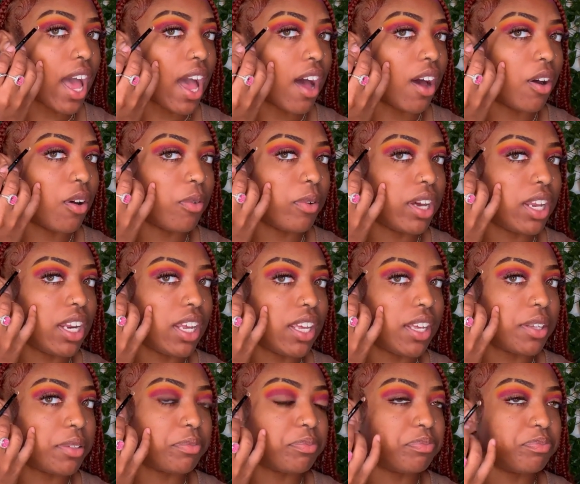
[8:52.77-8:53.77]
out with
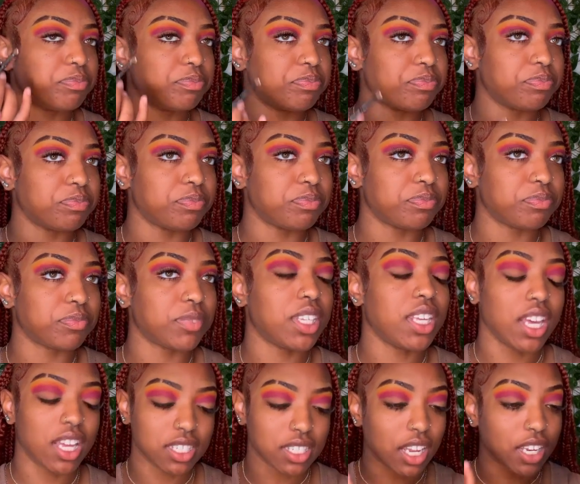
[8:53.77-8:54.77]
it.
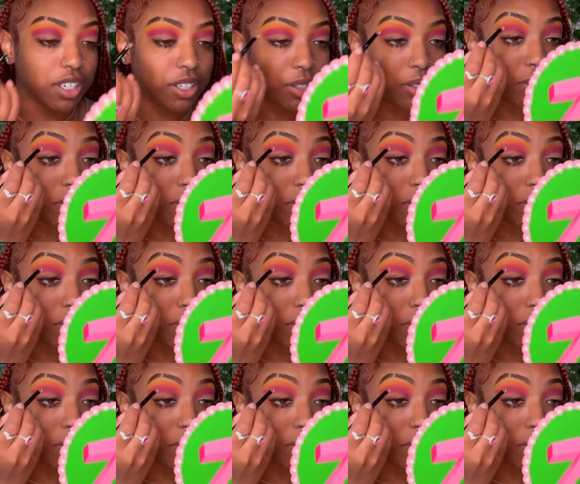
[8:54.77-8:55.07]
Yes, I do.